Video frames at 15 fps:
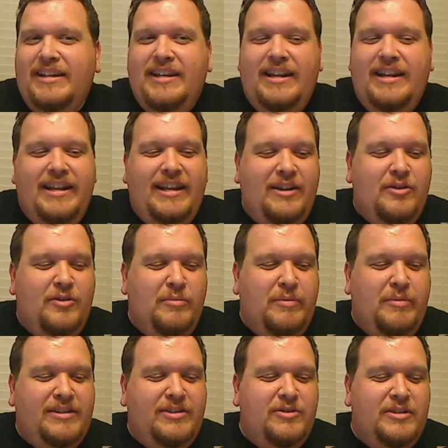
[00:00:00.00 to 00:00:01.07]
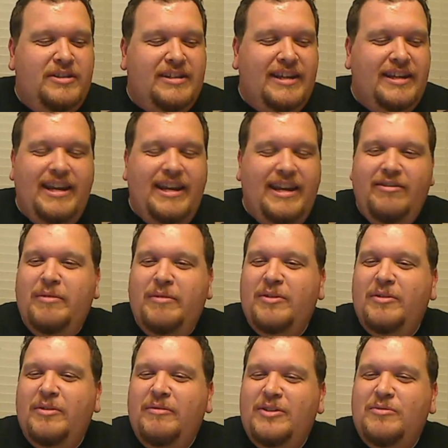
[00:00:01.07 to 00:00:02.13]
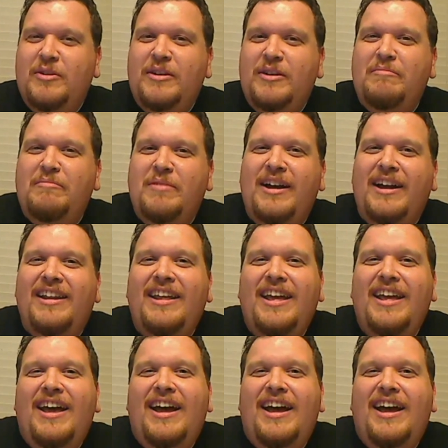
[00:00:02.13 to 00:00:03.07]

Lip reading: to say in Connecticut or Massachusetts. I can't remember which one, but